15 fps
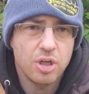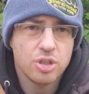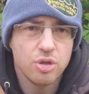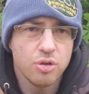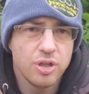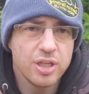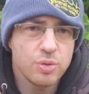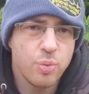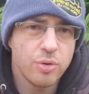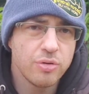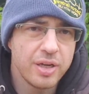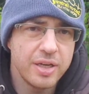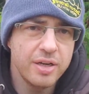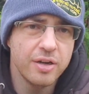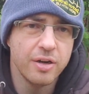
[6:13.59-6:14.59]
So this one
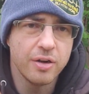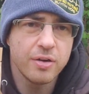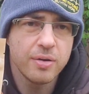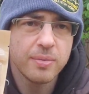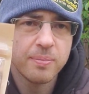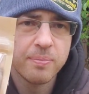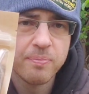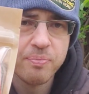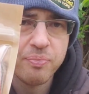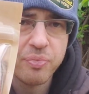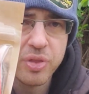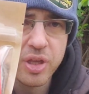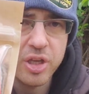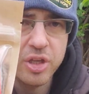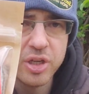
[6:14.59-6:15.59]
right here,
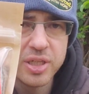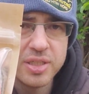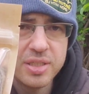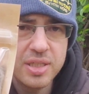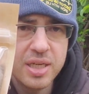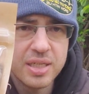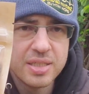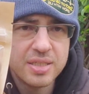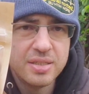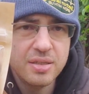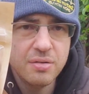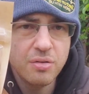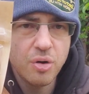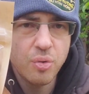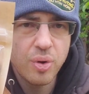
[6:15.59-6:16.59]
you can see it's
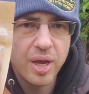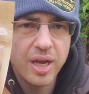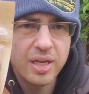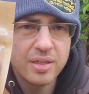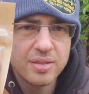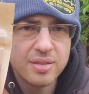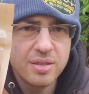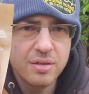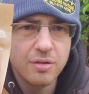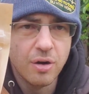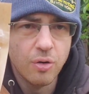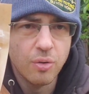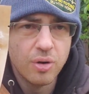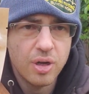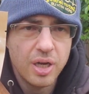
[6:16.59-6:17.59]

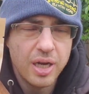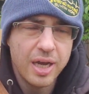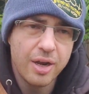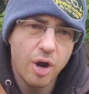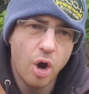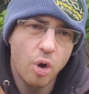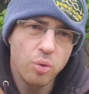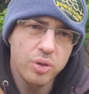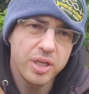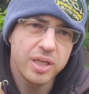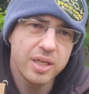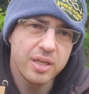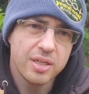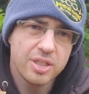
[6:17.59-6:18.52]
080. It only